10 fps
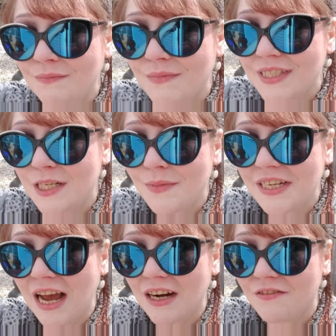
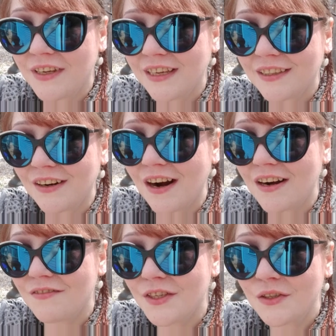cinematography, there are
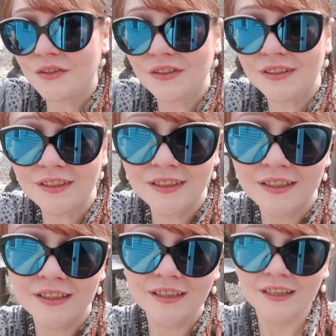a few.
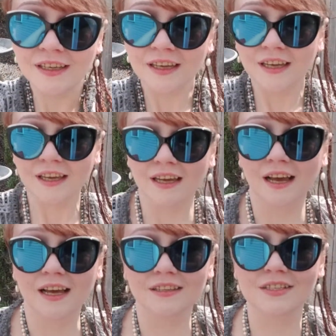
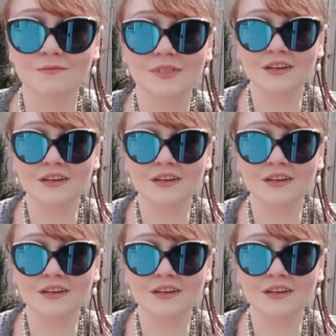There's some stuff